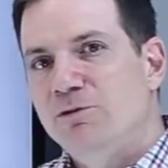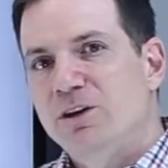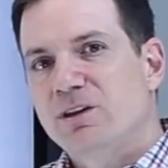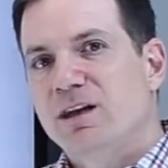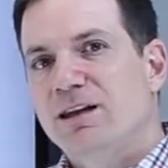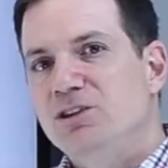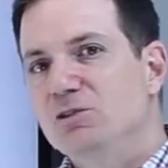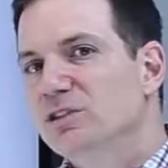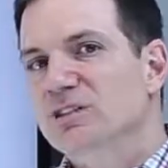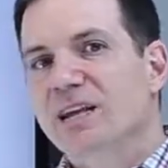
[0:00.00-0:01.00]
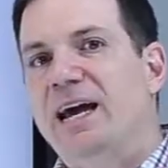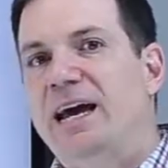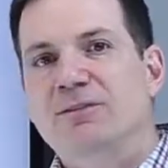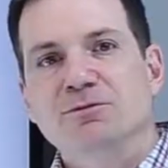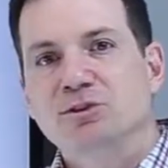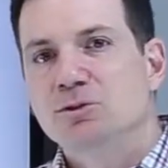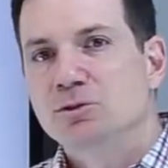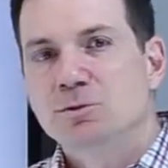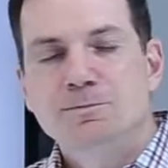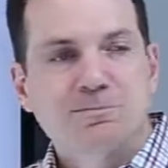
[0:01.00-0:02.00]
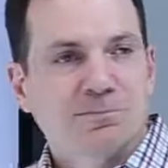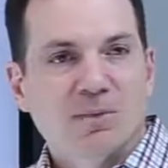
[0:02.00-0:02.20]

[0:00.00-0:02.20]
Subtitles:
feel like you just have to,